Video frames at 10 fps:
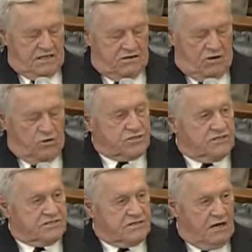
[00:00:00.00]
host a
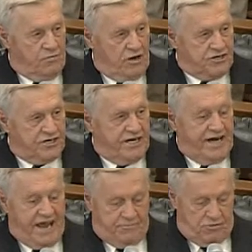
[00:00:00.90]
celebration in
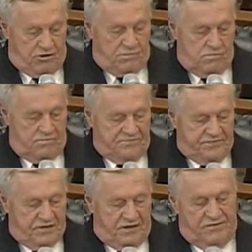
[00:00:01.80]
April
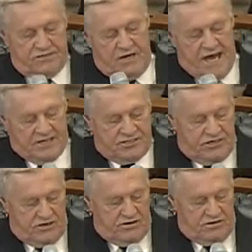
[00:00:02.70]
of this
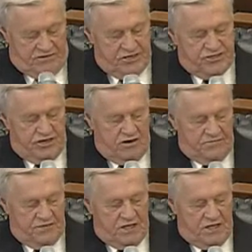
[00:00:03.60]
year,